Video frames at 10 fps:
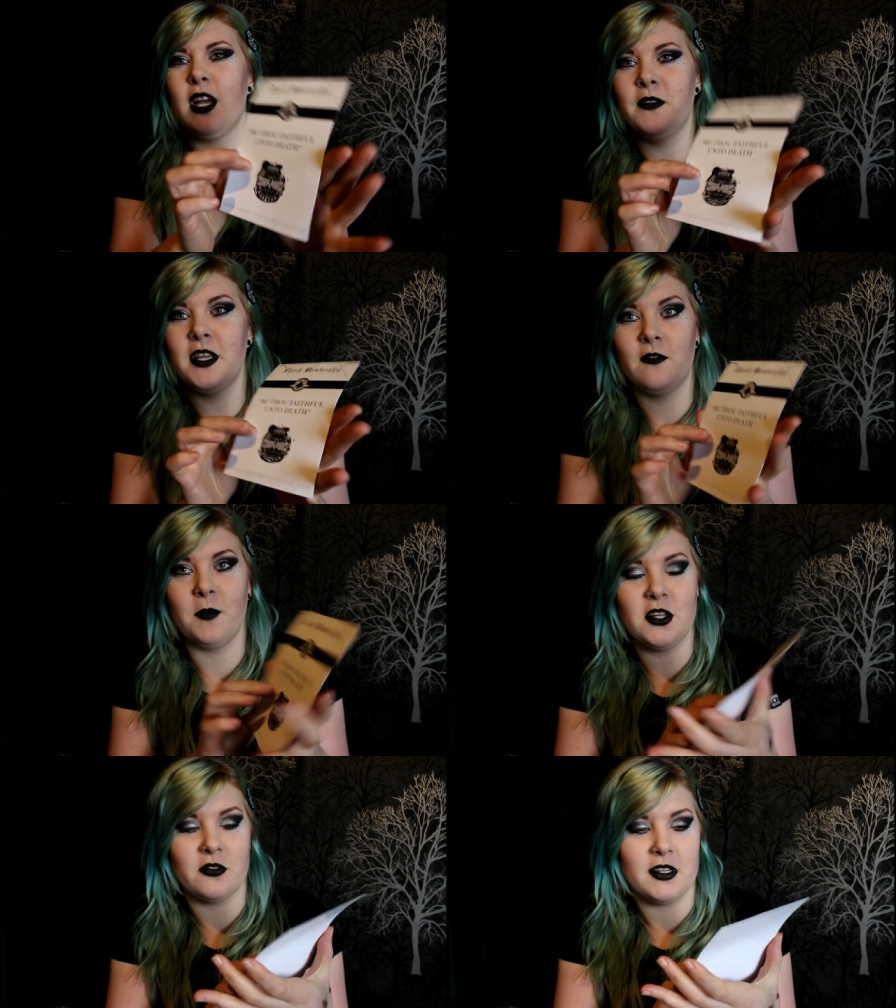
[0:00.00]
have any
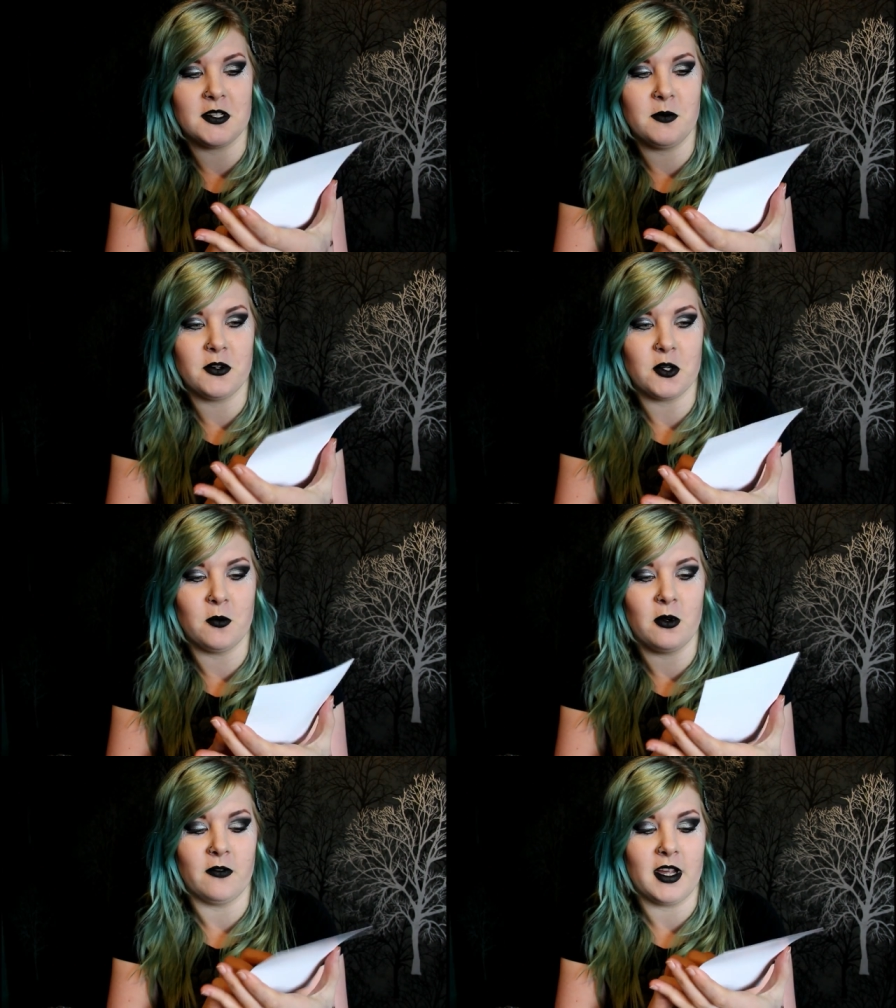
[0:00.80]
information on it, so I'm not sure
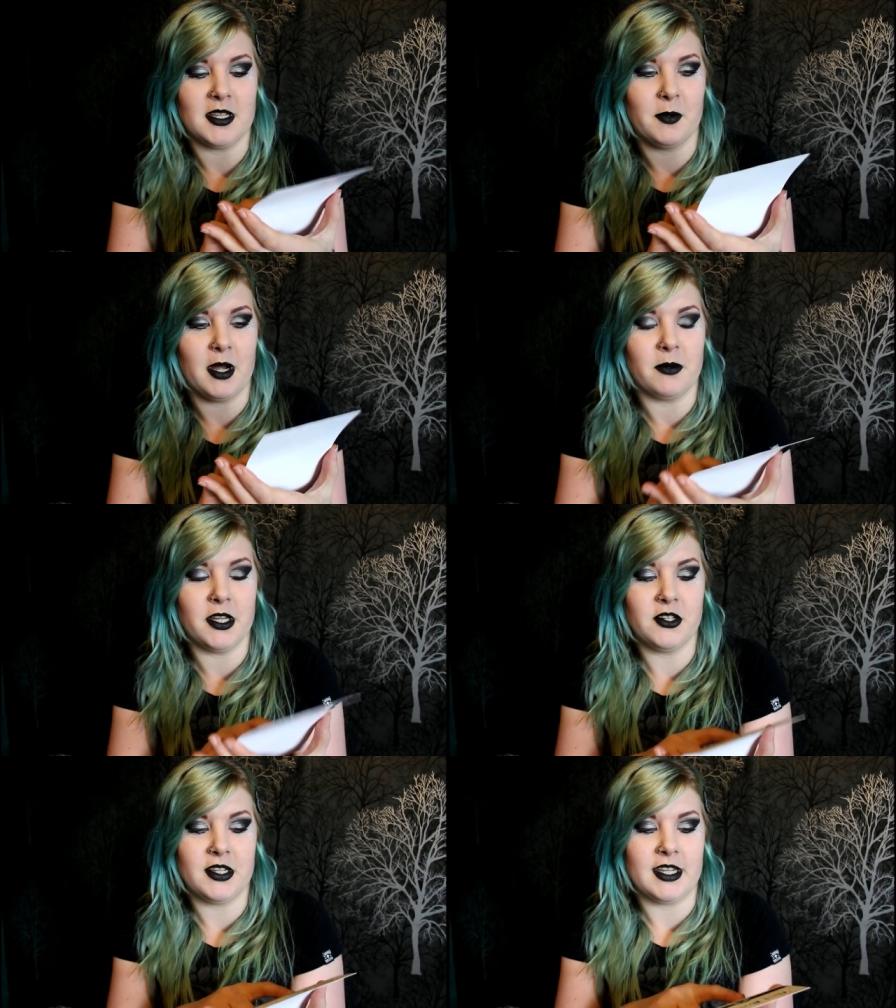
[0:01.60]
what all of that is about, but
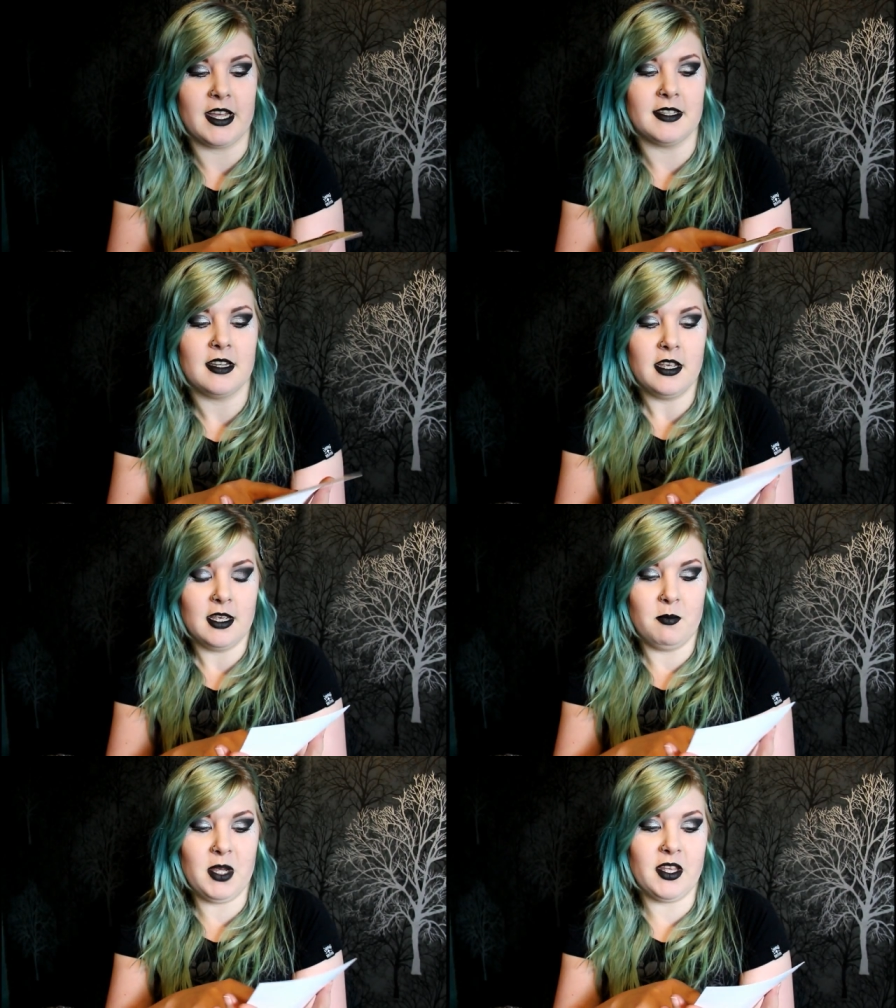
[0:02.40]
it just says,
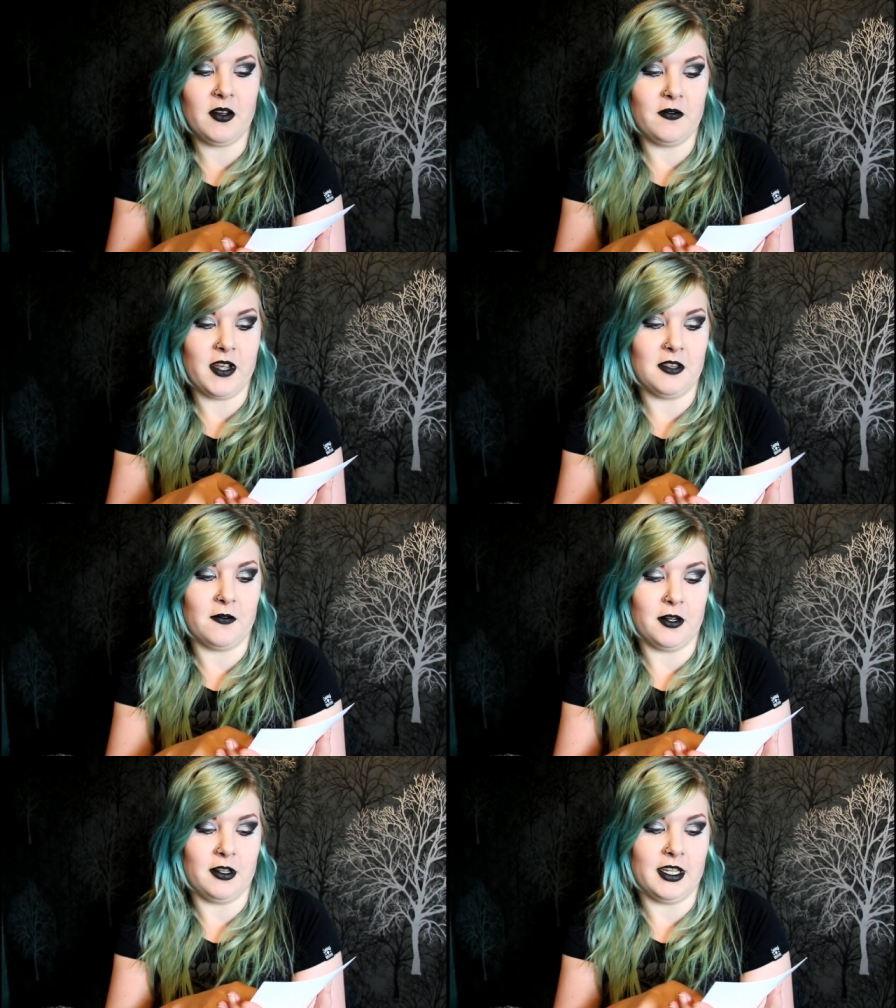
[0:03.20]
be thou
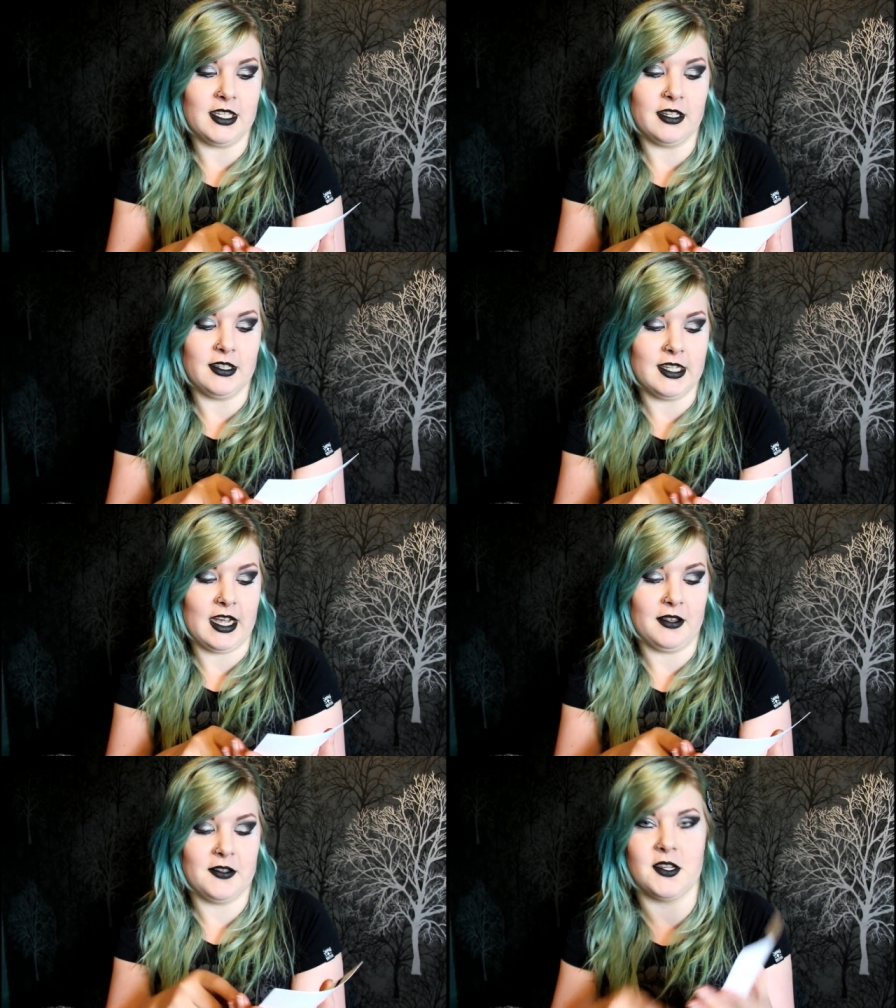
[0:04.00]
faithful until
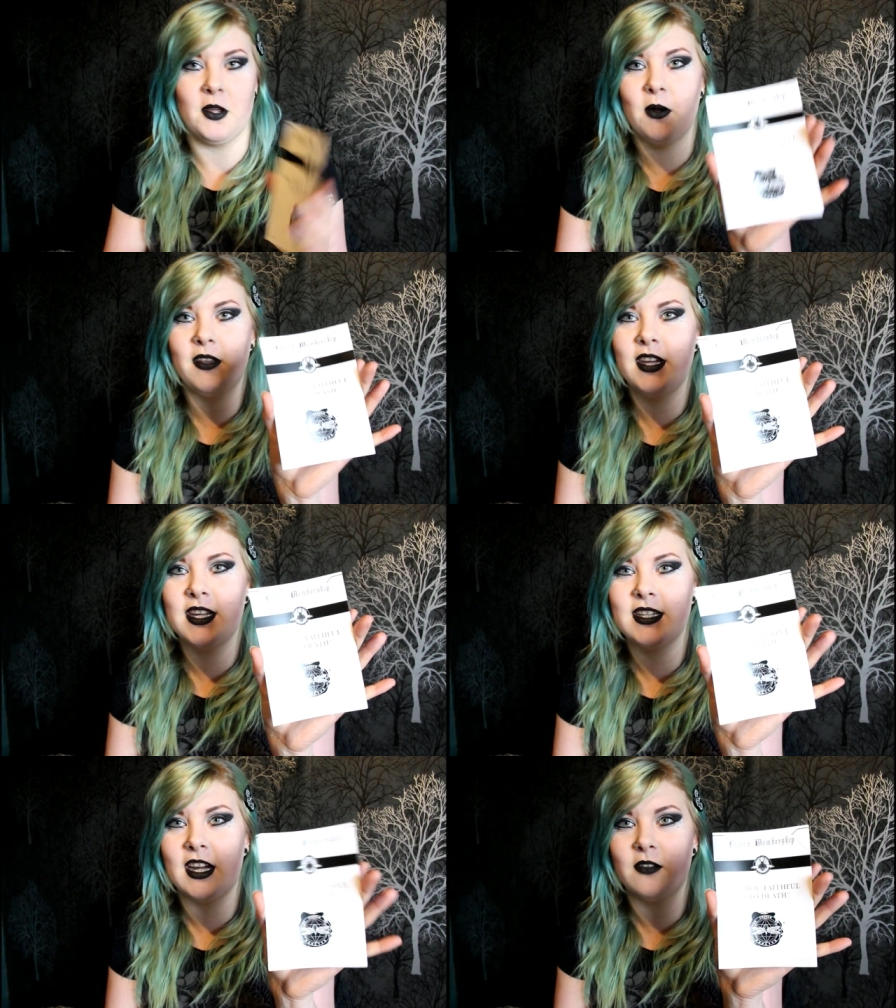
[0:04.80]
death. So I think
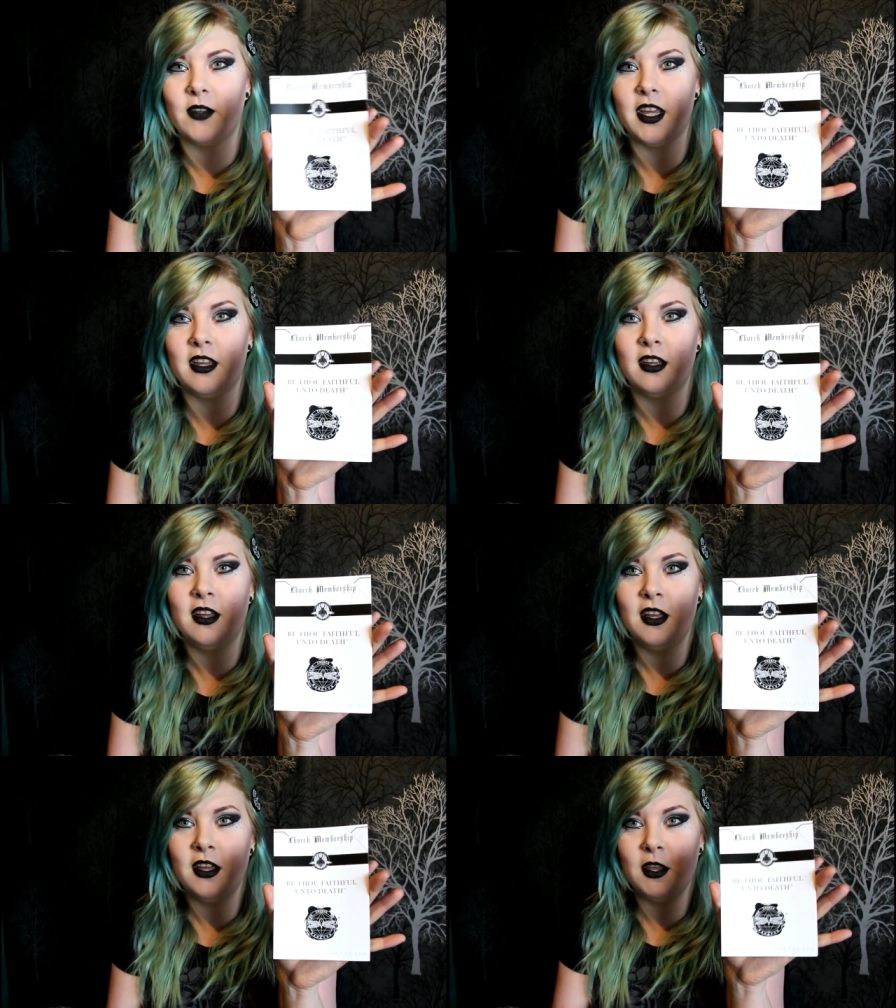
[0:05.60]
it's kind of like,
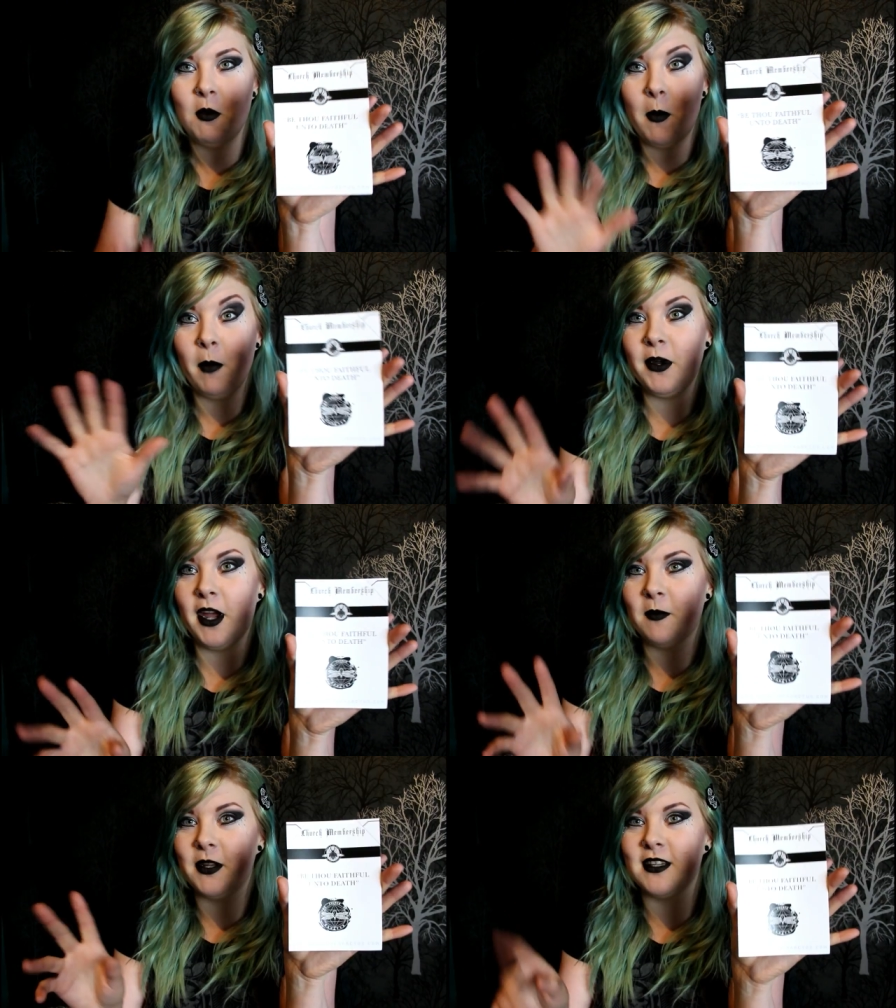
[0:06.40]
you remember
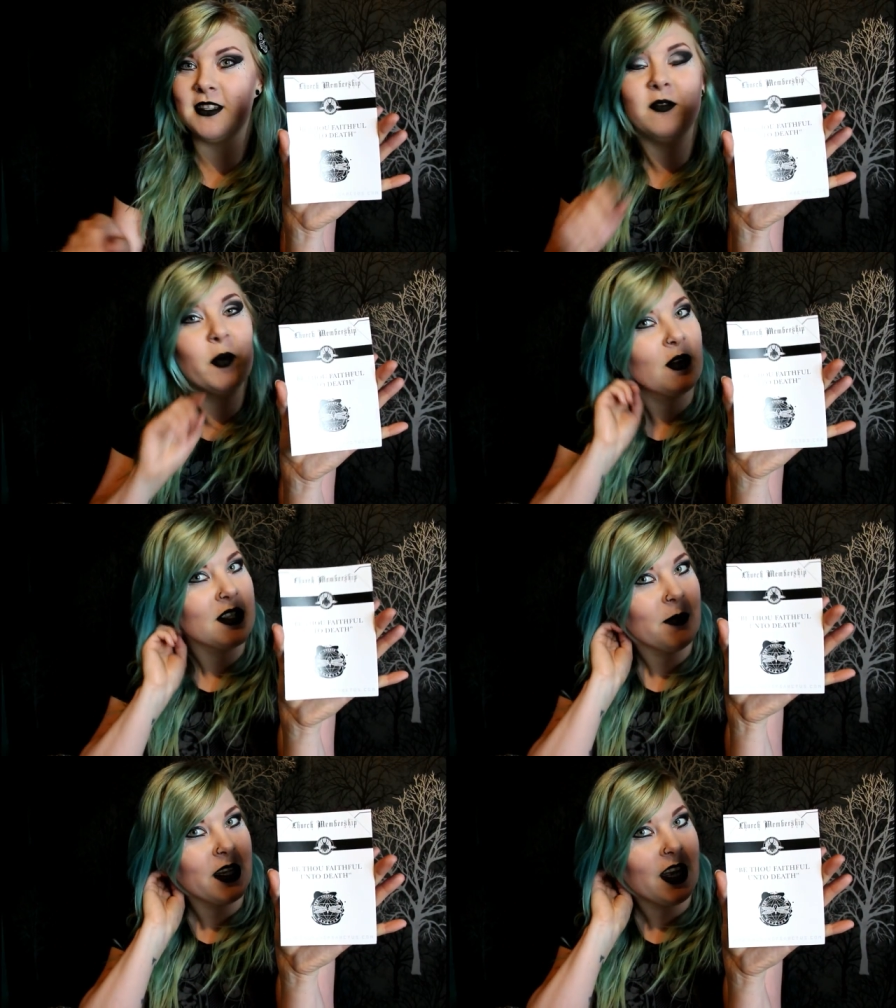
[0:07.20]
now because you bought
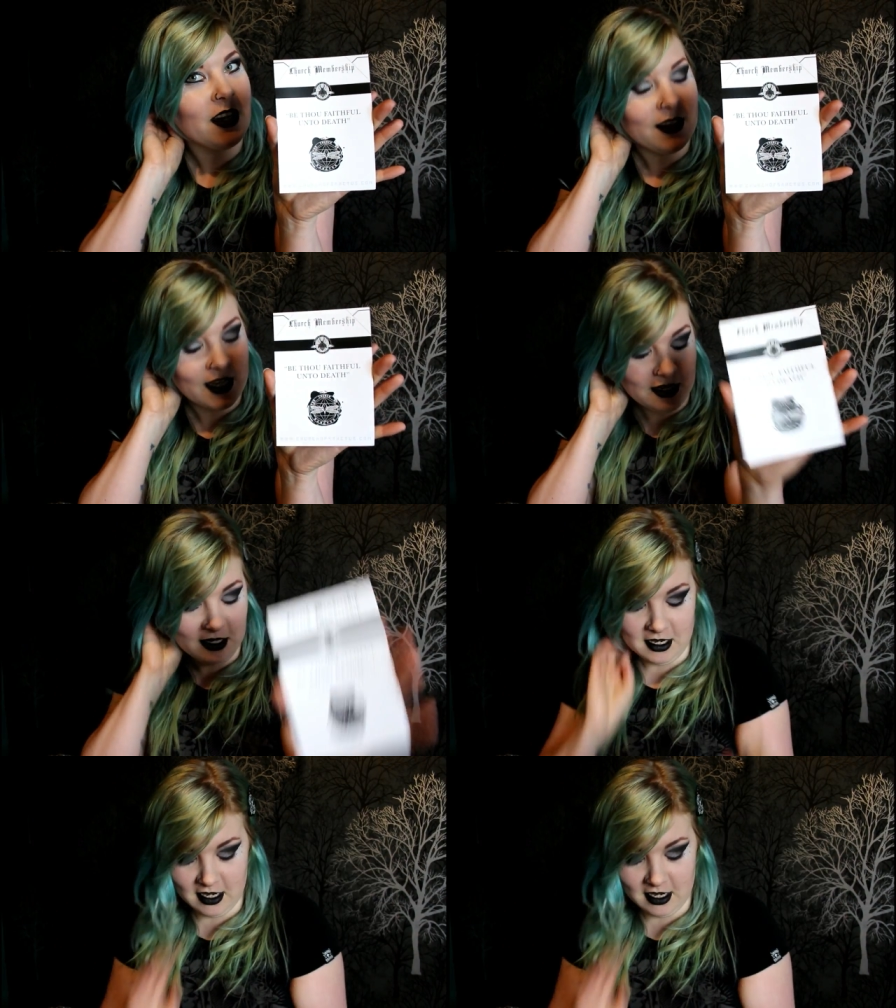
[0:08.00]
something kind of thing.